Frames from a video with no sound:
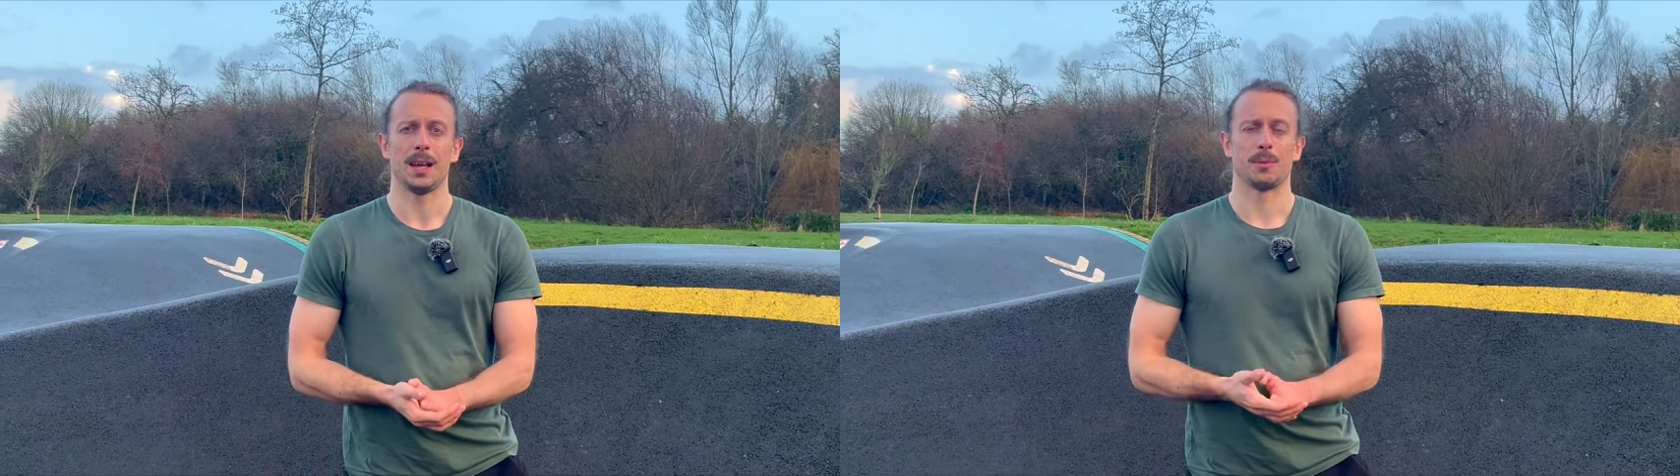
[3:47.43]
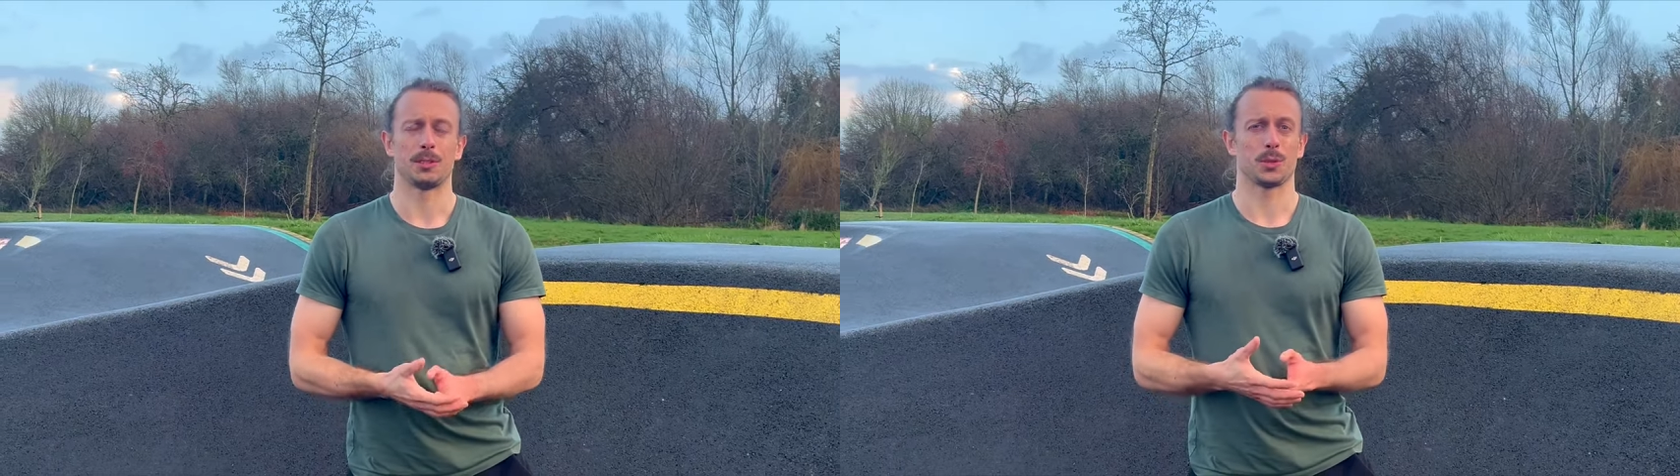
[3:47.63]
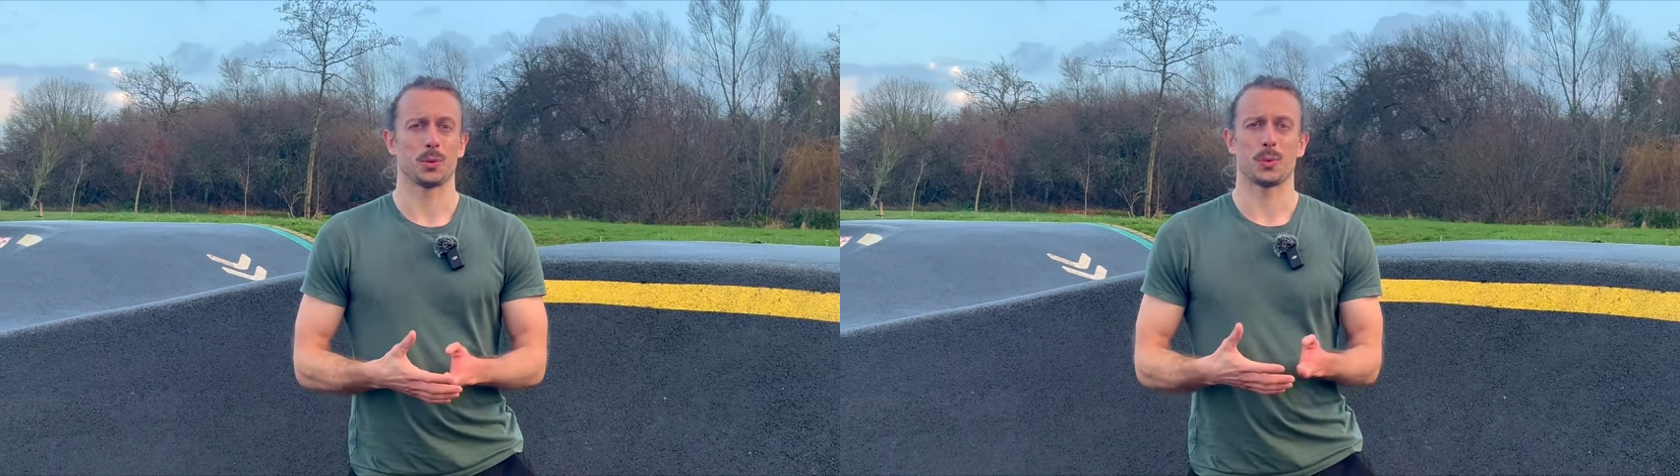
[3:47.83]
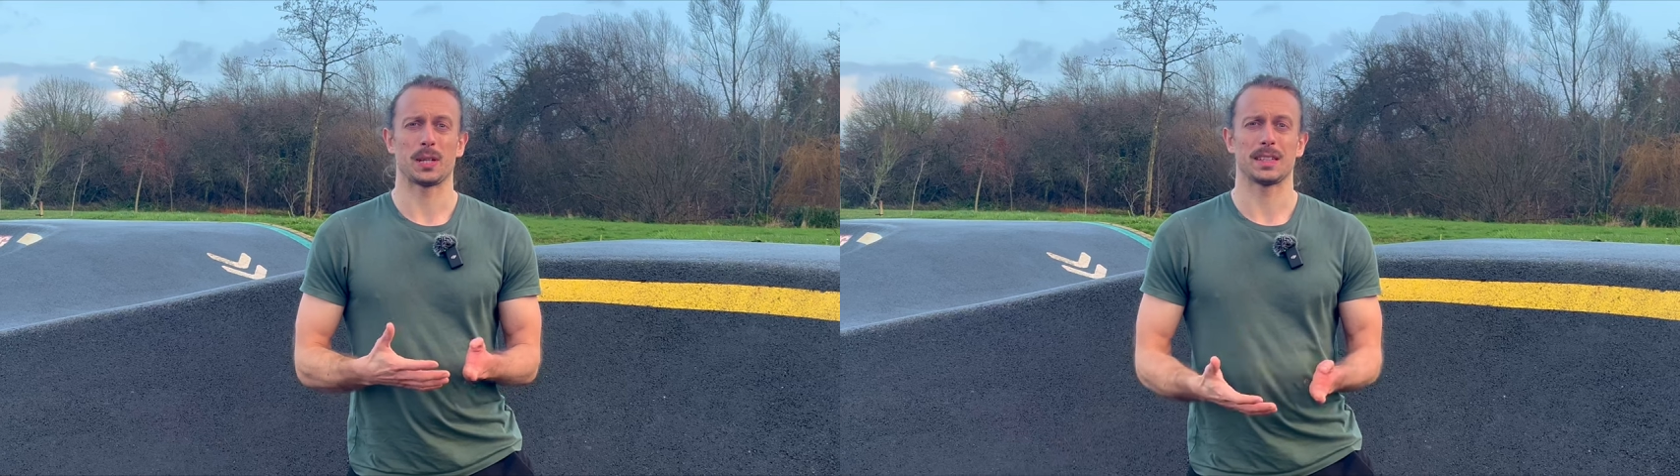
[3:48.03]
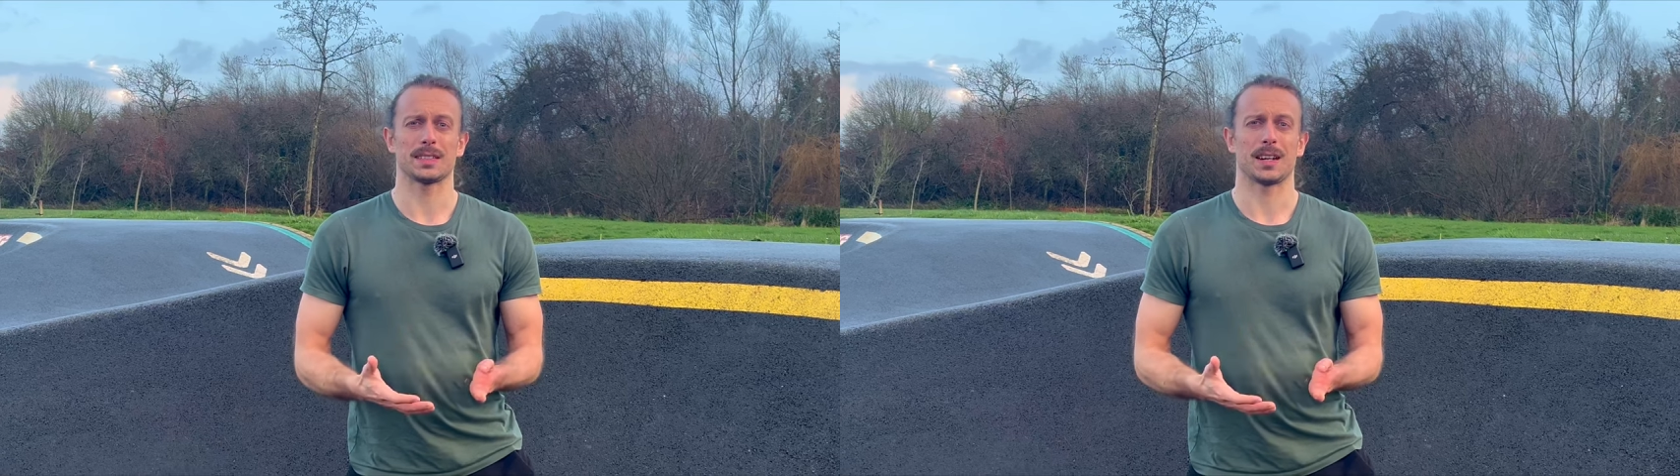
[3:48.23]
but your
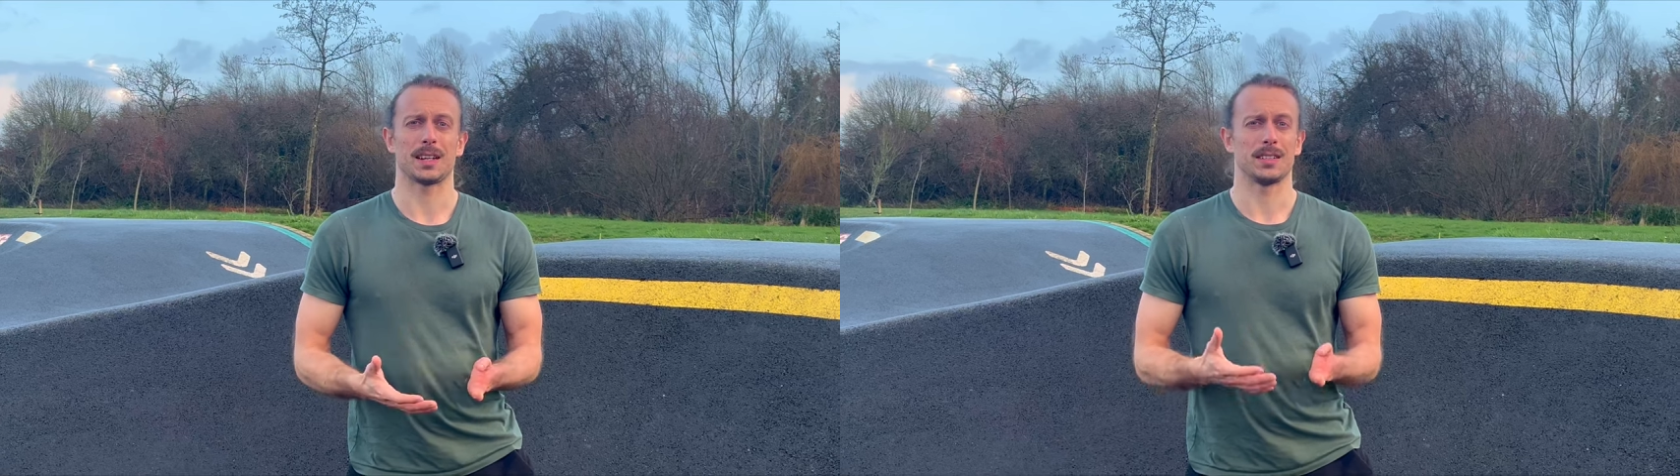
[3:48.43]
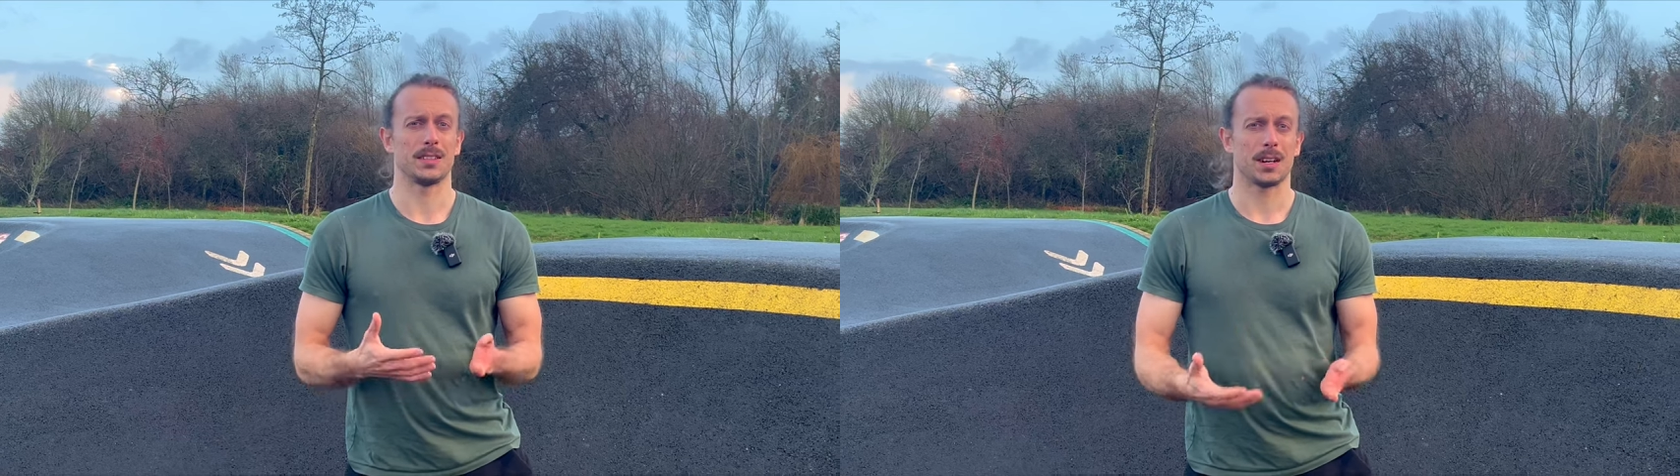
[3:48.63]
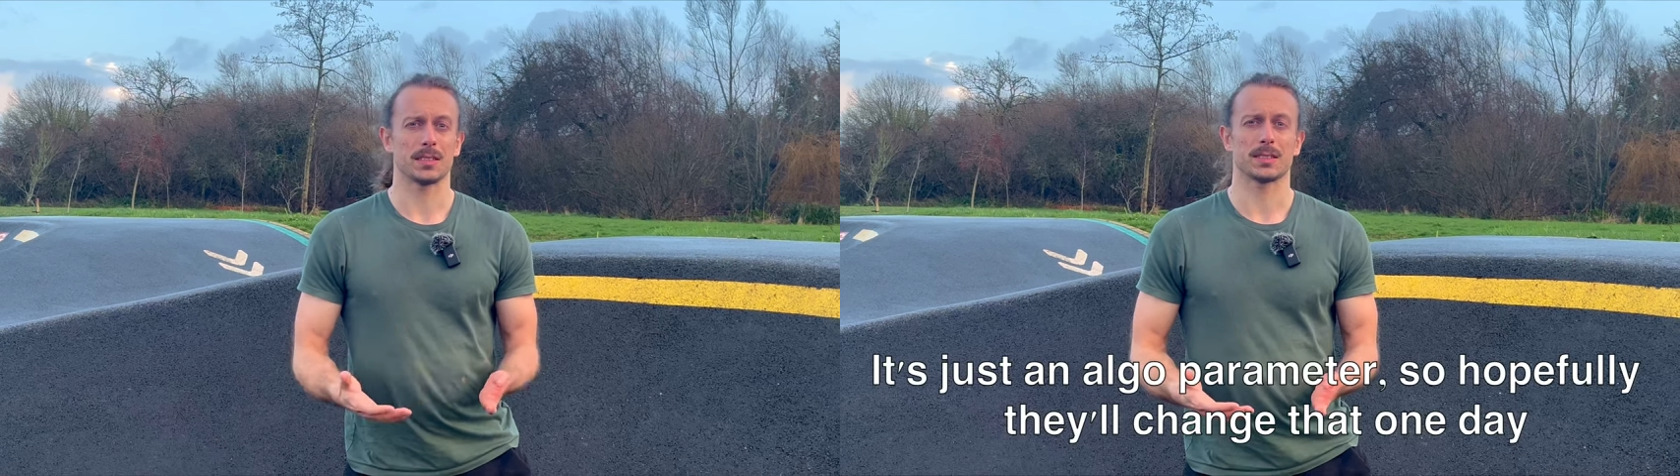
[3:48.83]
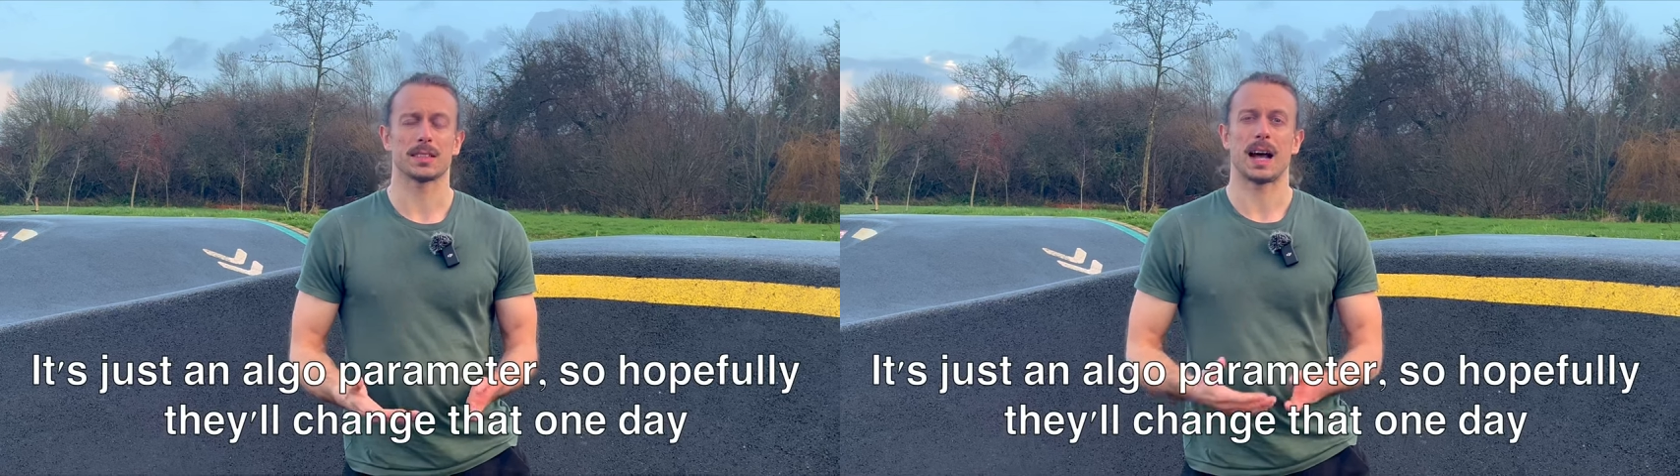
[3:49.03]
wheels are not